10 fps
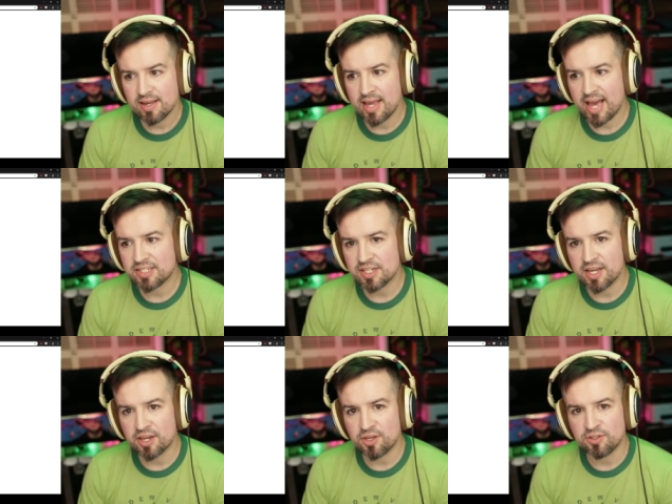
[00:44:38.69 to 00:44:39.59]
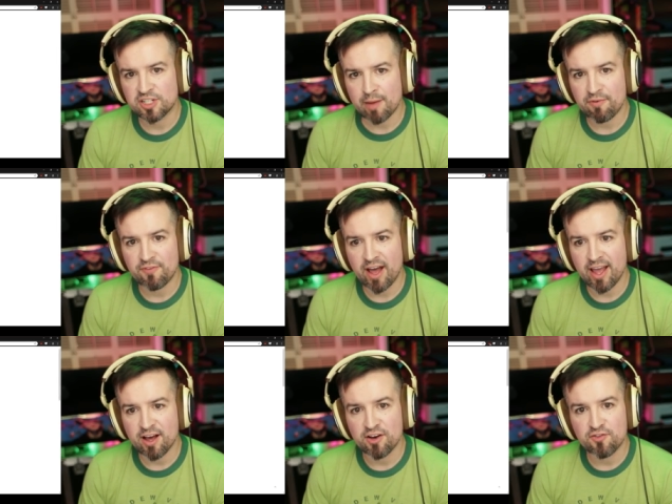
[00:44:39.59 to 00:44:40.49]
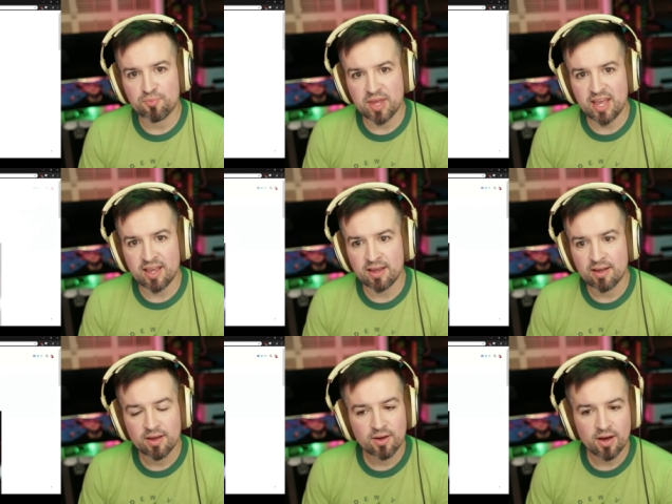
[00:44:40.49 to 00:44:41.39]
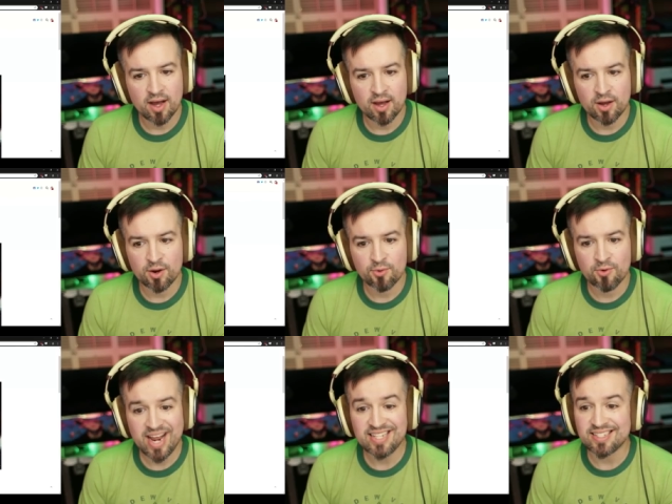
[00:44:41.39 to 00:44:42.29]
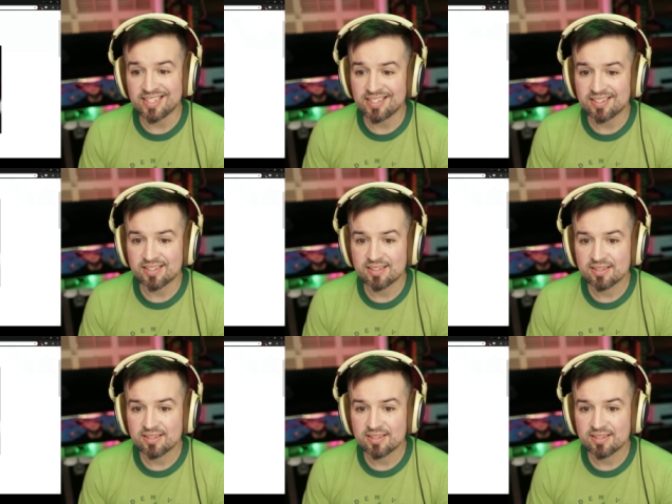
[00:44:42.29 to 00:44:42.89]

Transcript: He actually accused Shopify of being racist